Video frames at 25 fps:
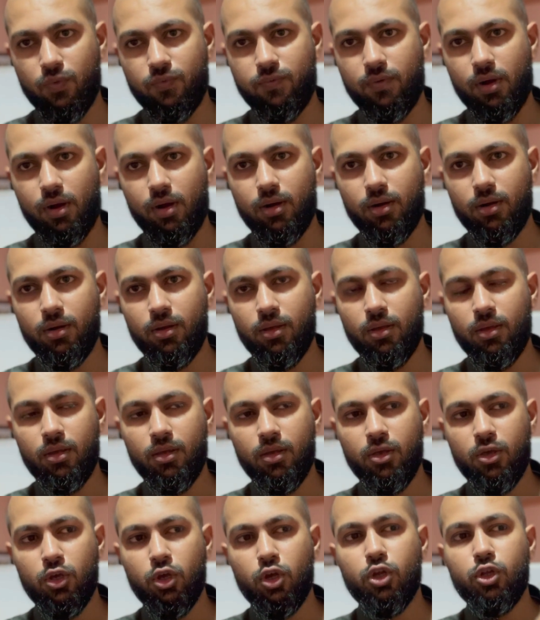far,
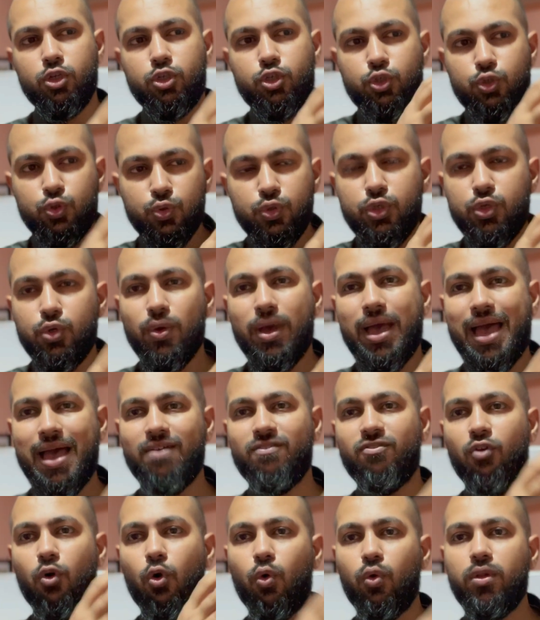do you
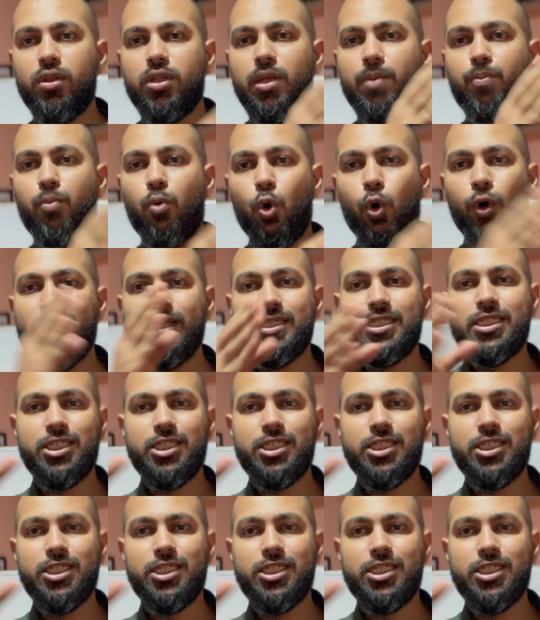have all the points